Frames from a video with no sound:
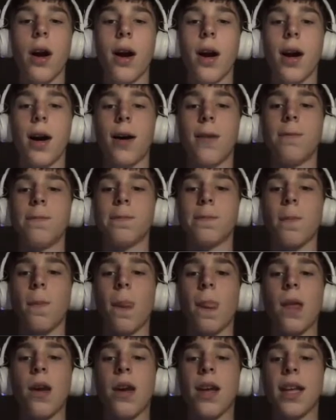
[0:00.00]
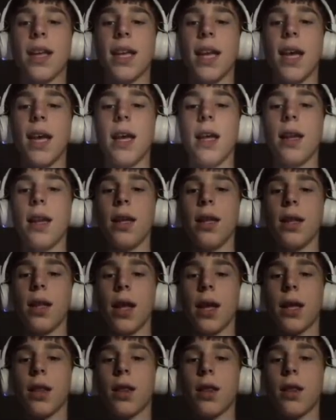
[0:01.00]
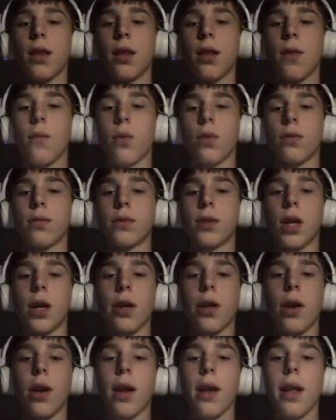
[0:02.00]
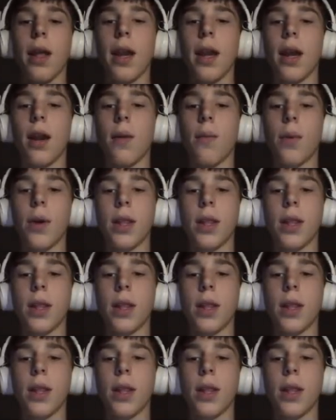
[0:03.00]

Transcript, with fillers: Um, you can get in it like well, duh, you can get it.